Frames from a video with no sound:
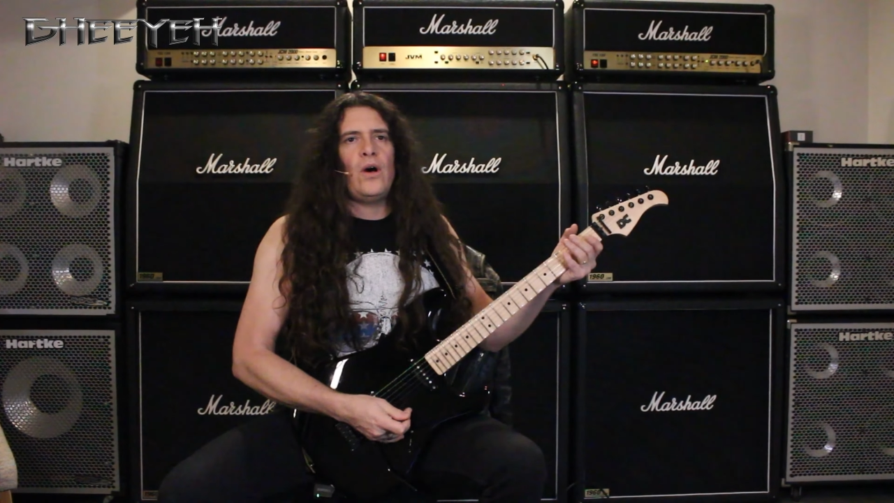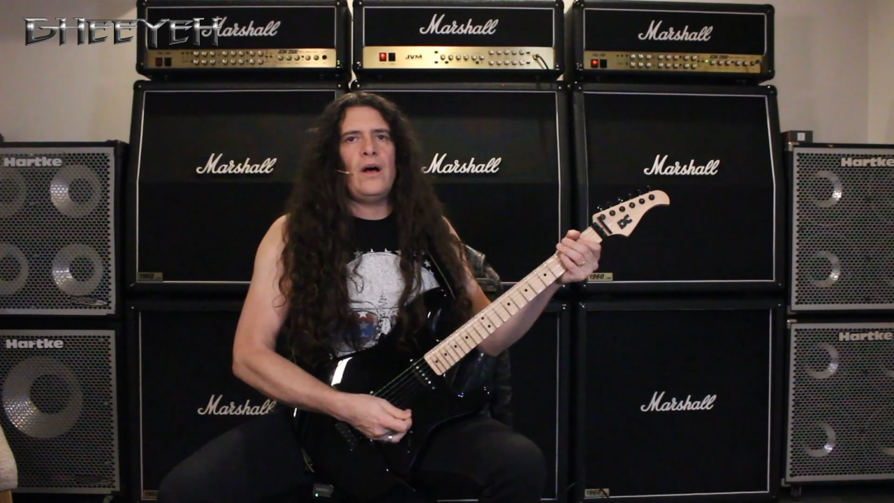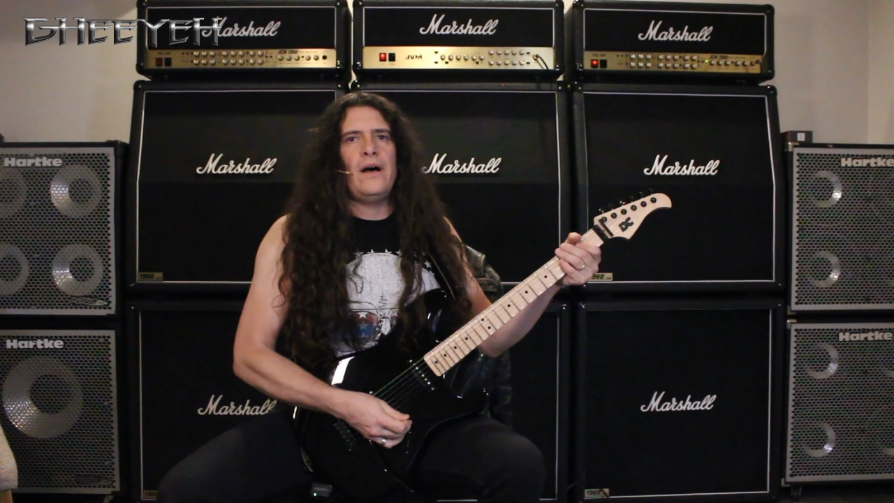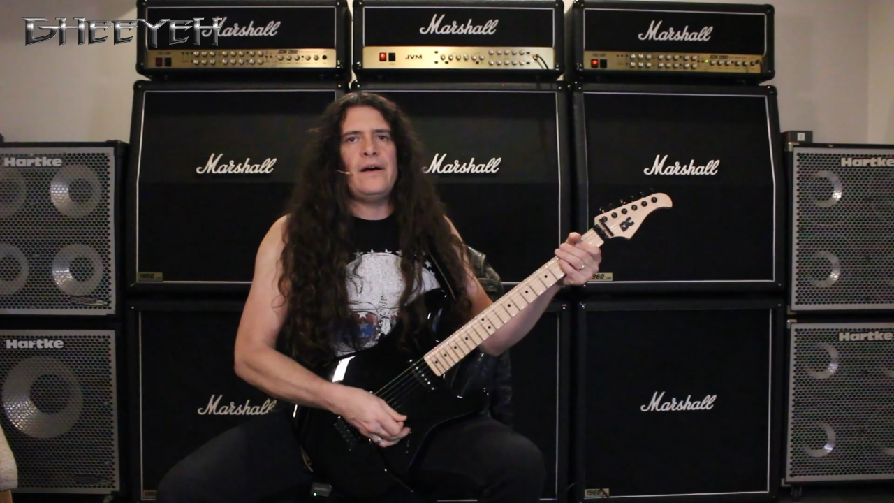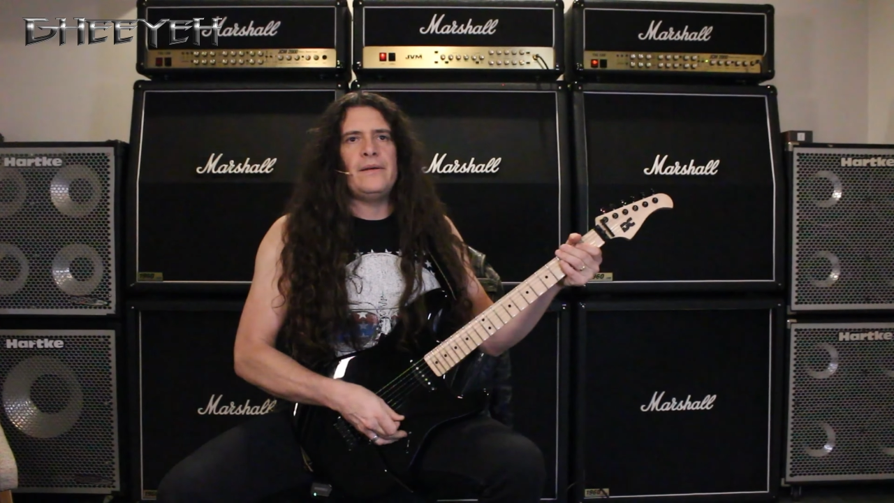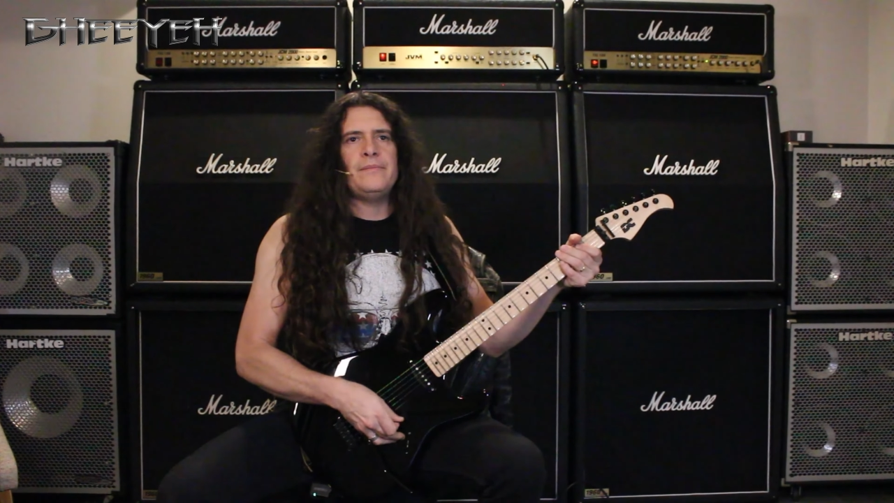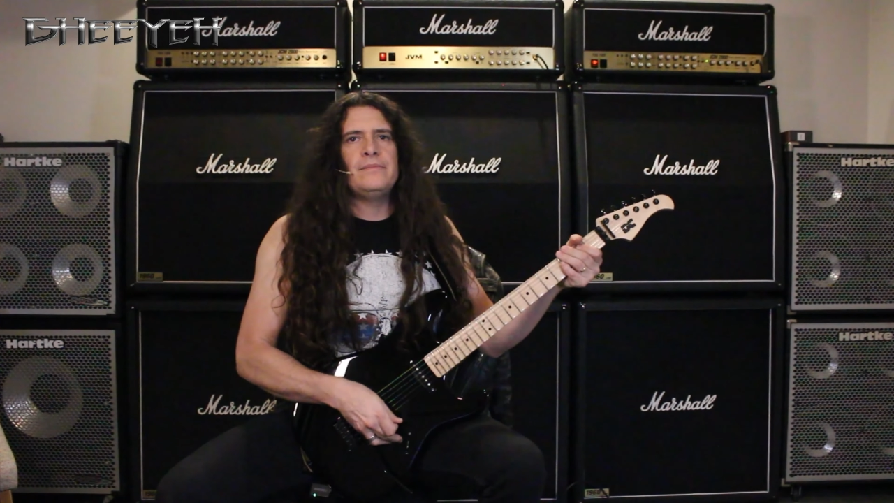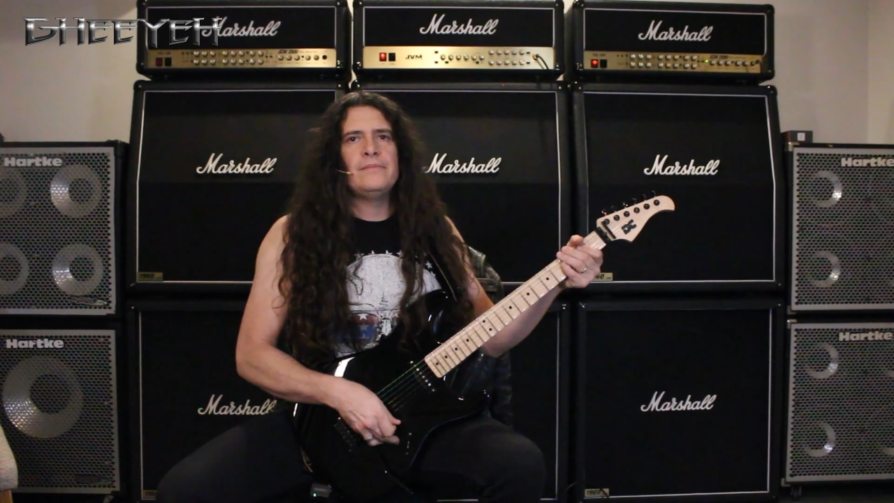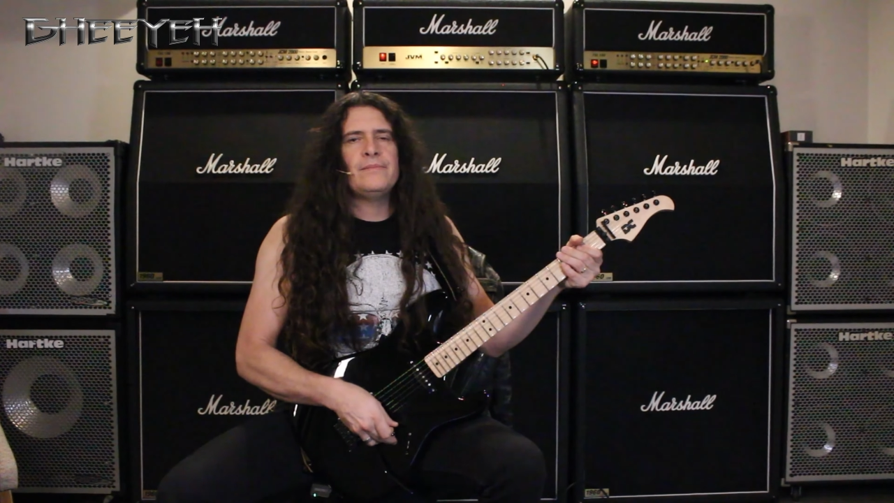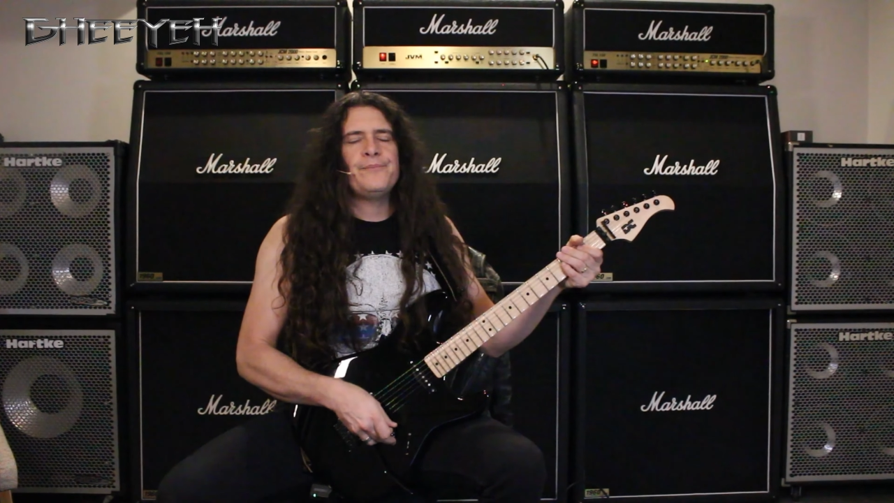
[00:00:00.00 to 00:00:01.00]

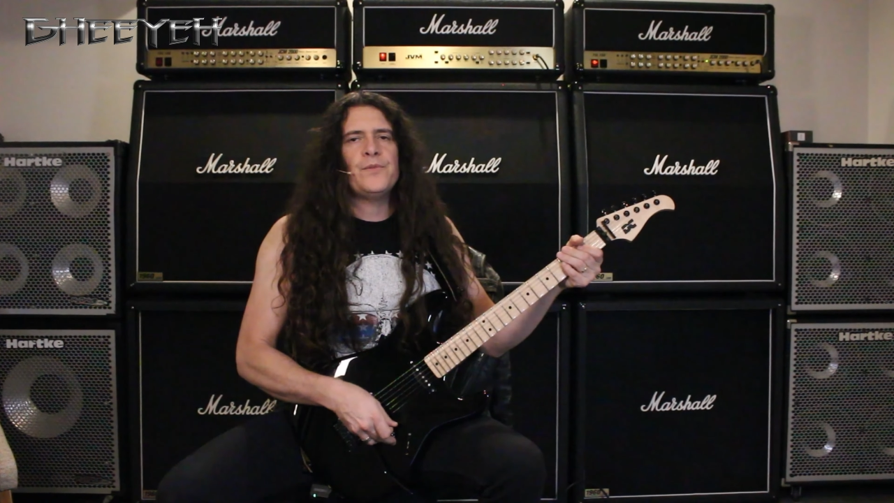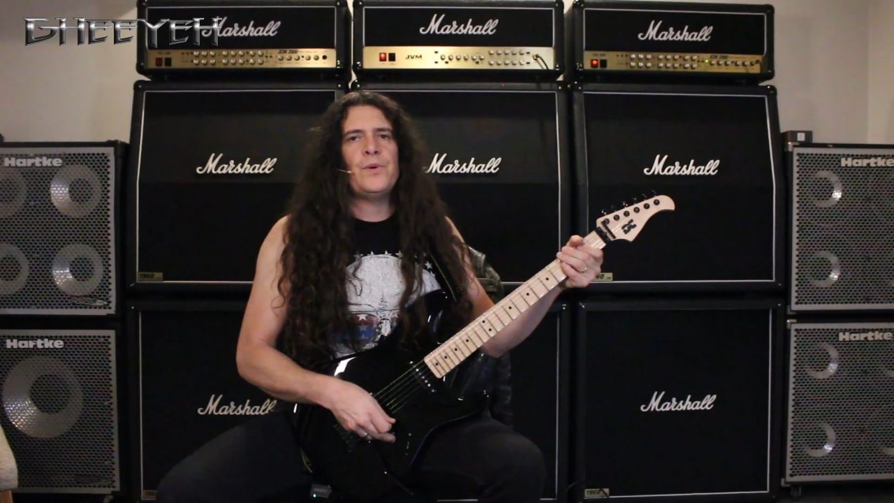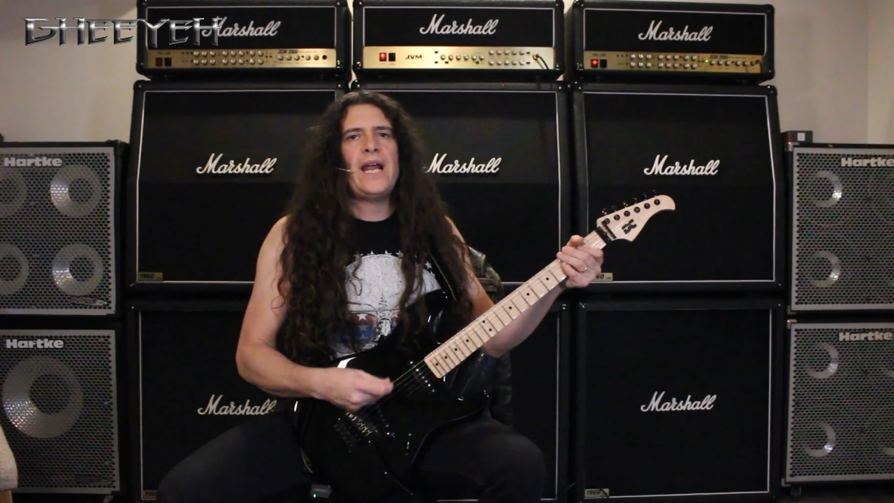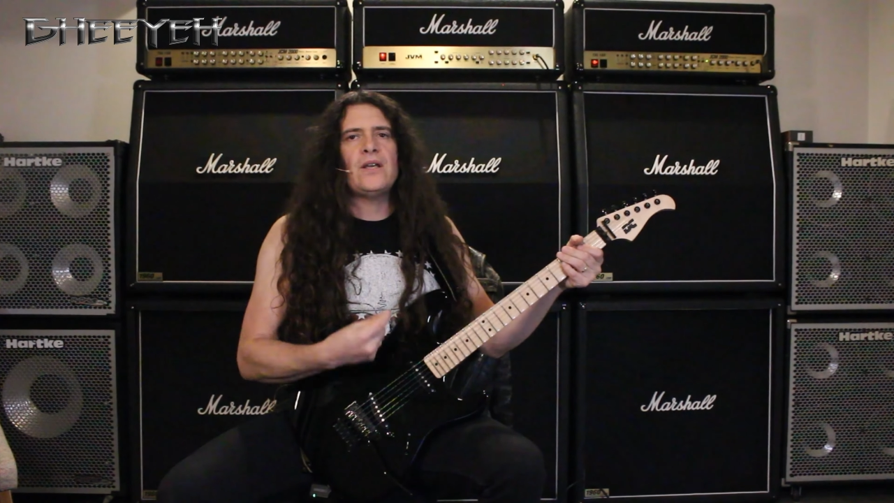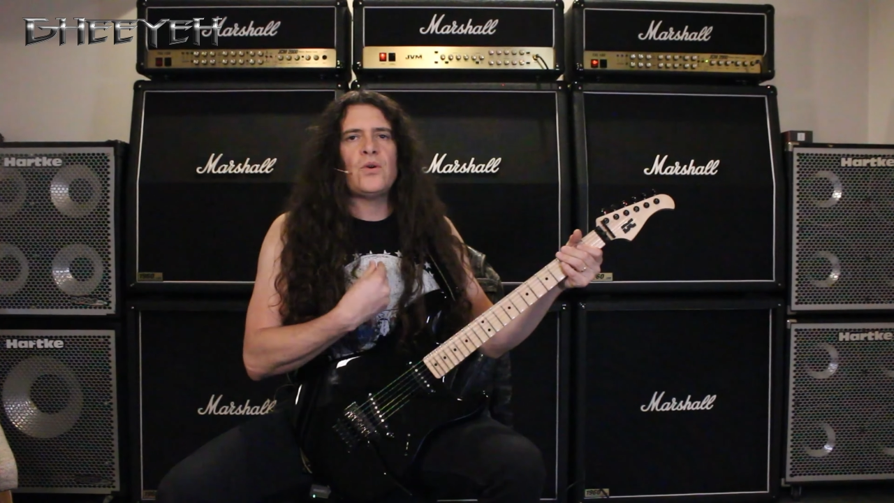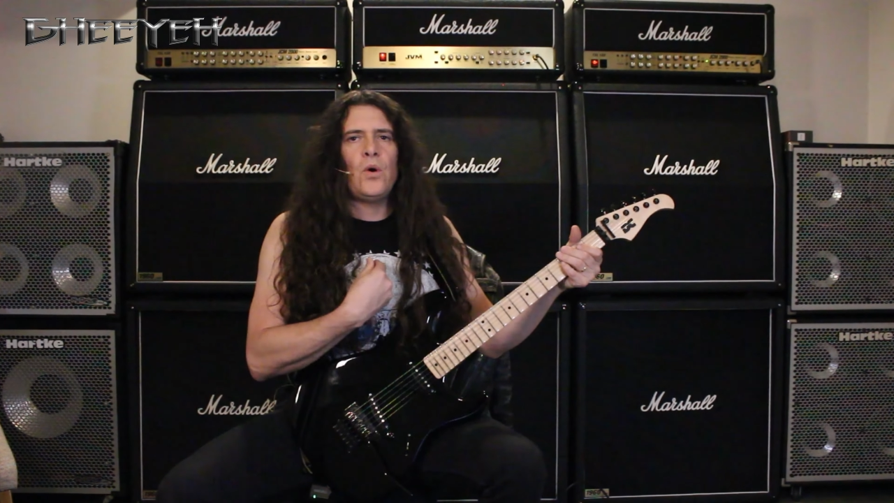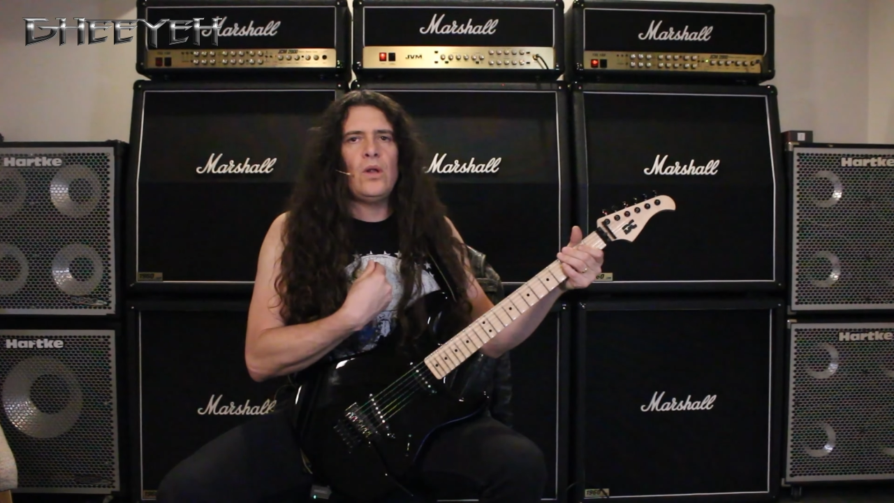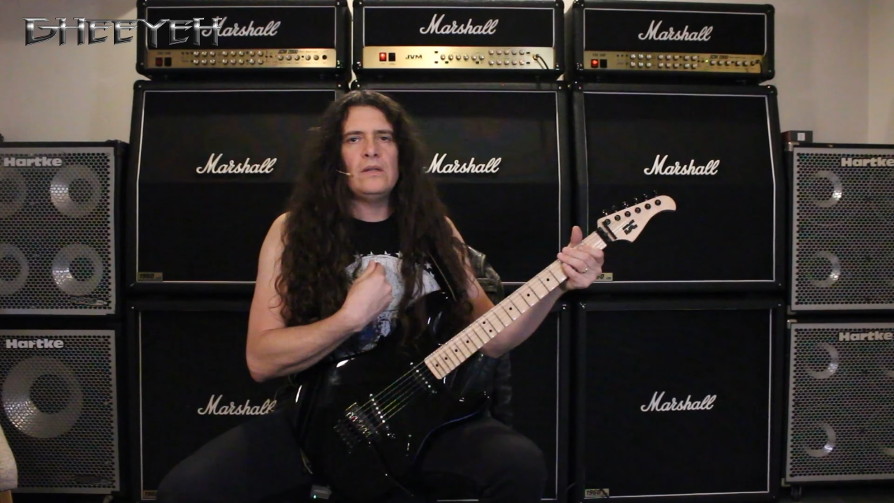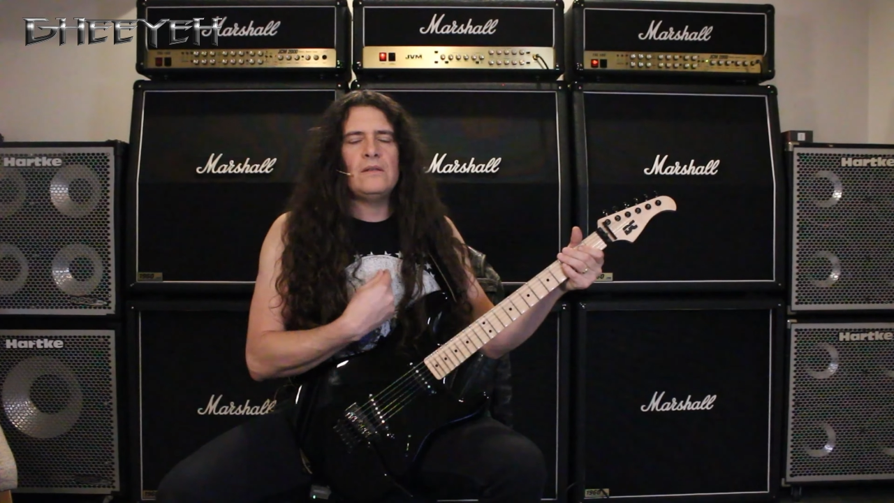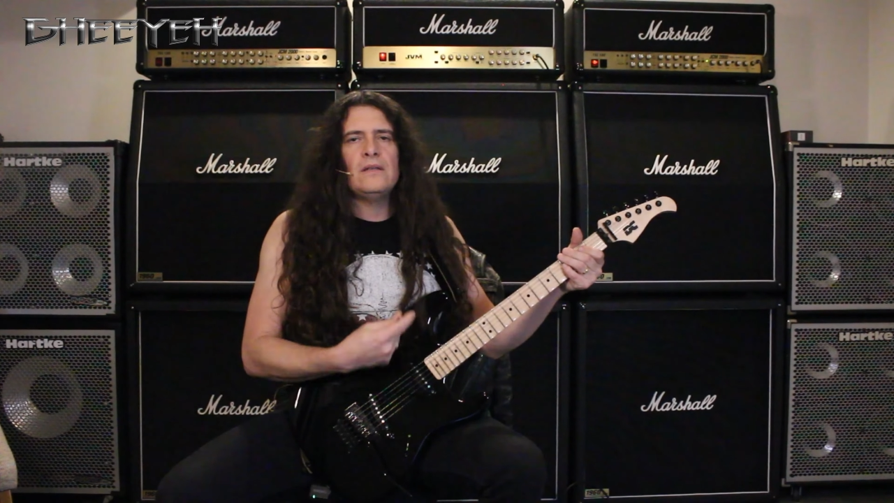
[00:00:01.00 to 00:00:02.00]
what I
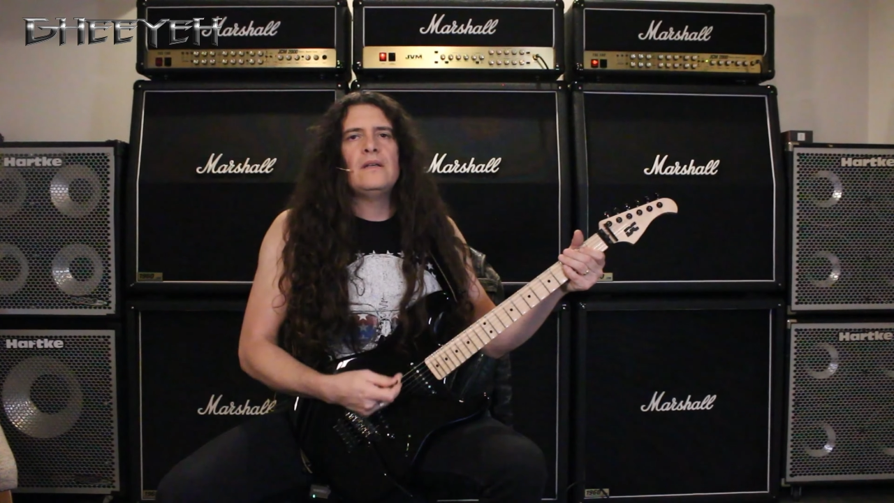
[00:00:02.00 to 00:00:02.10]
called